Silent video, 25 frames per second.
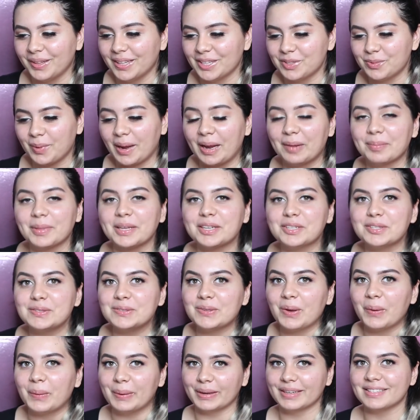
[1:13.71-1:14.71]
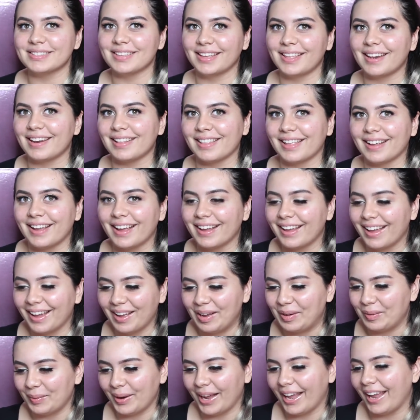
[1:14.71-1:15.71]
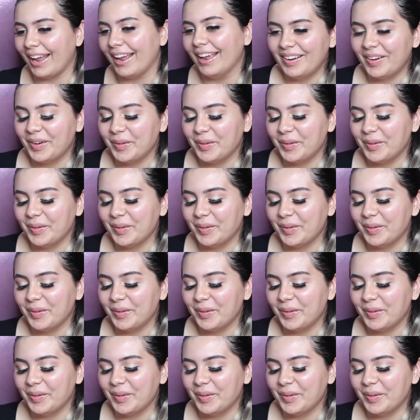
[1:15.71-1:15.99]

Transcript: That's why I'm like so excited, like I can't wait.